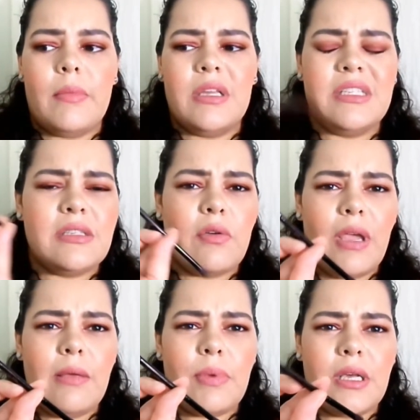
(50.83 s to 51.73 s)
it's
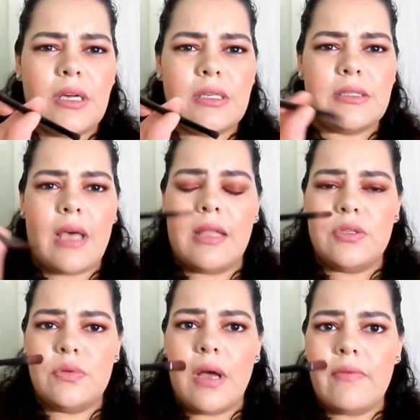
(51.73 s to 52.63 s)
great because I
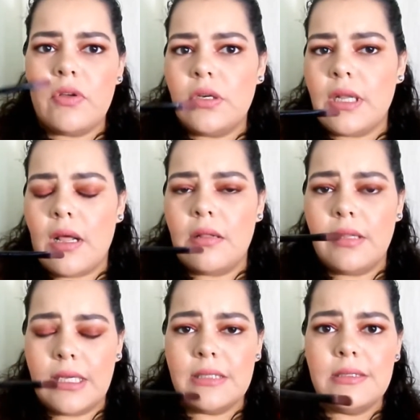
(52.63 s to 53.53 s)
do have hooded
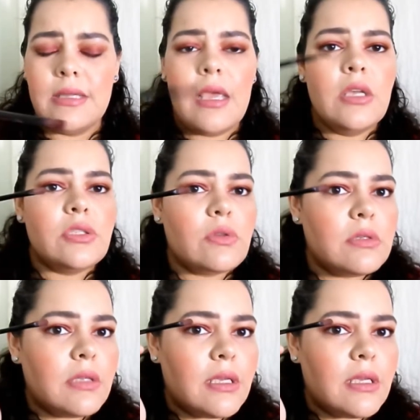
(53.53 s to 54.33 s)
lids, so